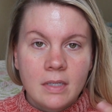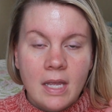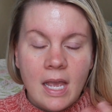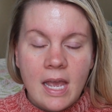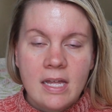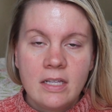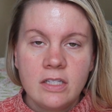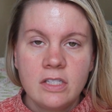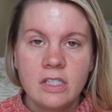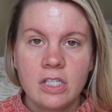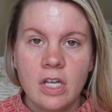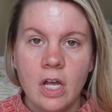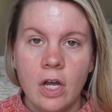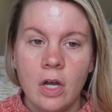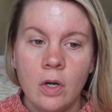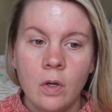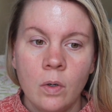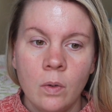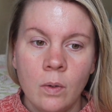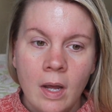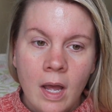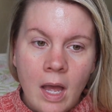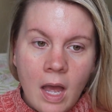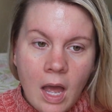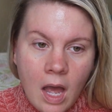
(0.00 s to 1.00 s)
And
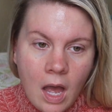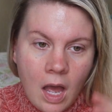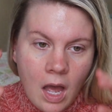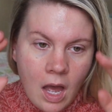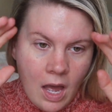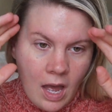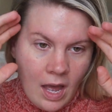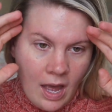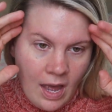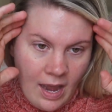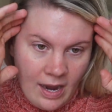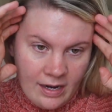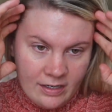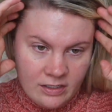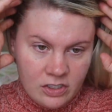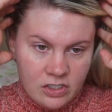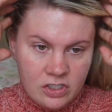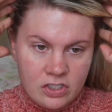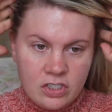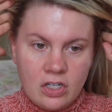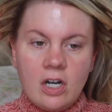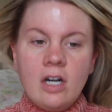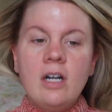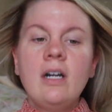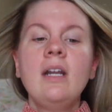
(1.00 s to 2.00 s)
so I
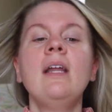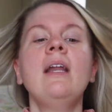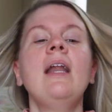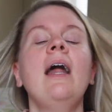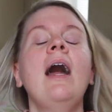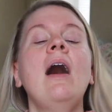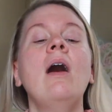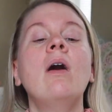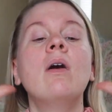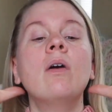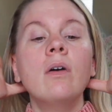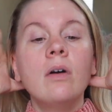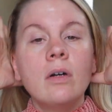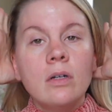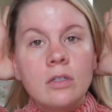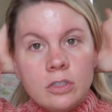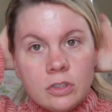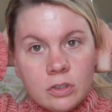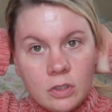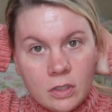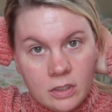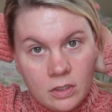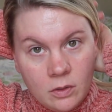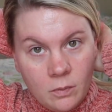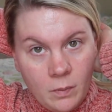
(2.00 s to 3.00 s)
started out
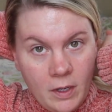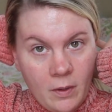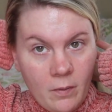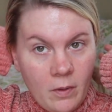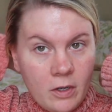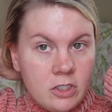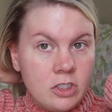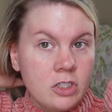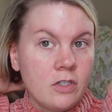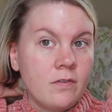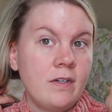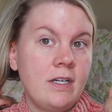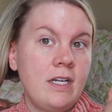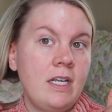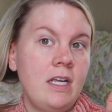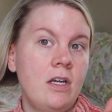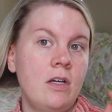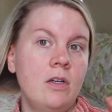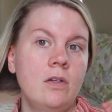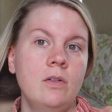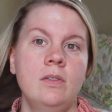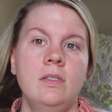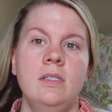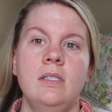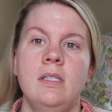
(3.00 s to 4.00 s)
doing the Weight Watcher
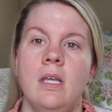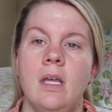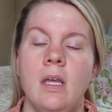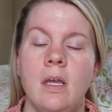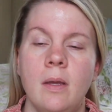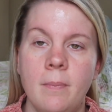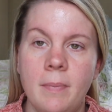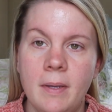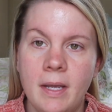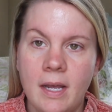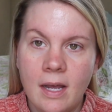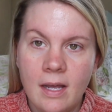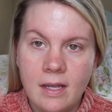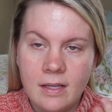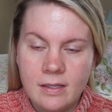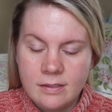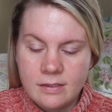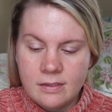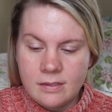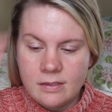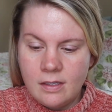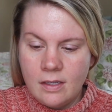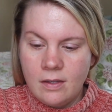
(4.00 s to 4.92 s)
videos because